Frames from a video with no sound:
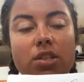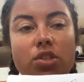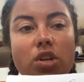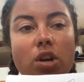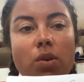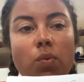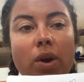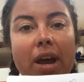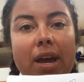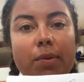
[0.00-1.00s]
So
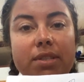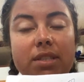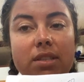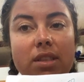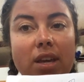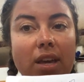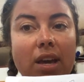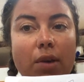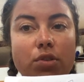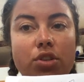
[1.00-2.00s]
what I was thinking
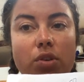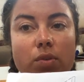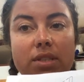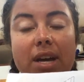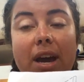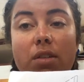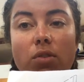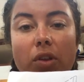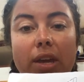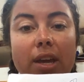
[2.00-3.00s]
I would do was tie the
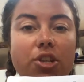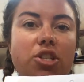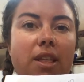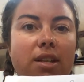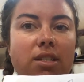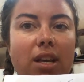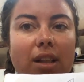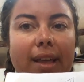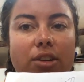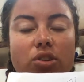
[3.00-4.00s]
rolling hitch and then take
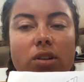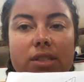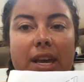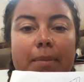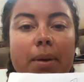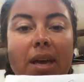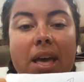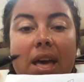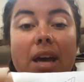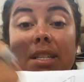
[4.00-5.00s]
electrical tape
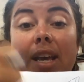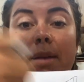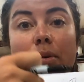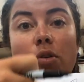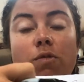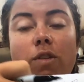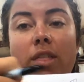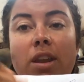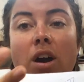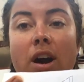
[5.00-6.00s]
and tape over the
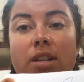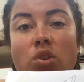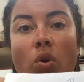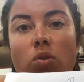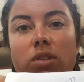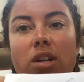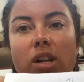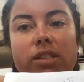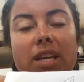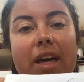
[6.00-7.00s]
knot to hold it
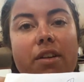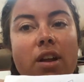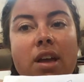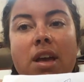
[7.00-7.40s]
all together,